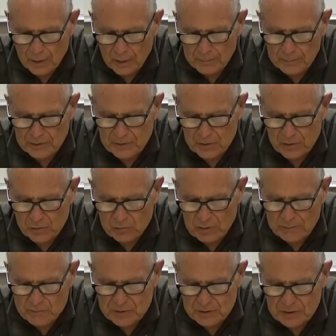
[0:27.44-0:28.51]
A material
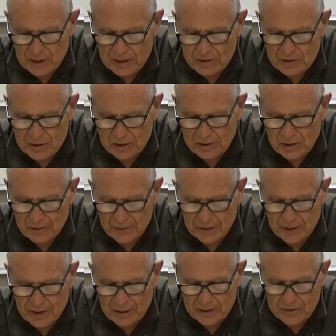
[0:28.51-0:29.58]
representation, on the other
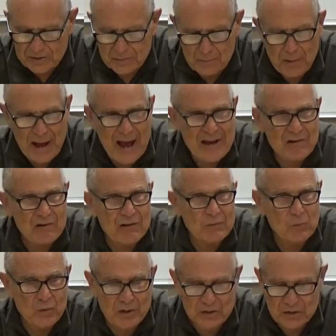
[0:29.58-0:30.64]
hand, is the manner
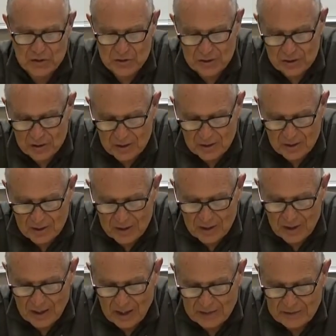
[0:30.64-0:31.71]
in which
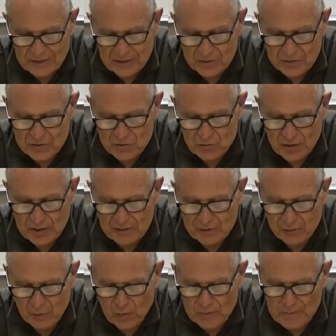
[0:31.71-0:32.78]
ideals
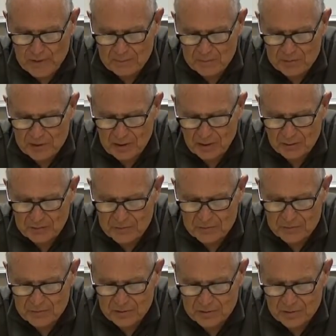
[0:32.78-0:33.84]
transform
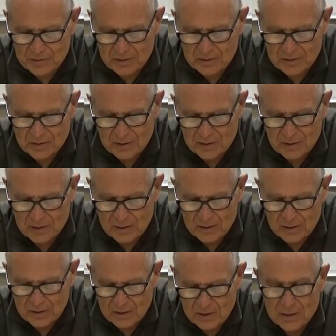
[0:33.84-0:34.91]
themselves
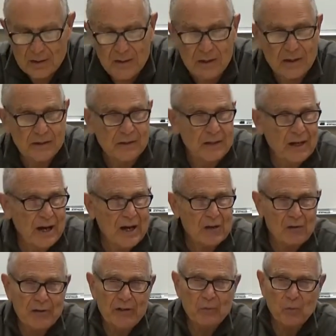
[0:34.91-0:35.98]
in the
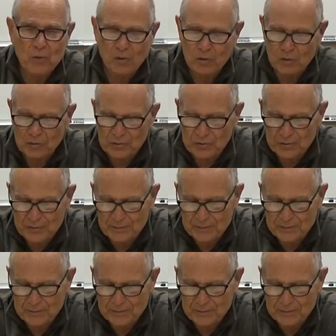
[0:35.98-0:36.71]
concrete world.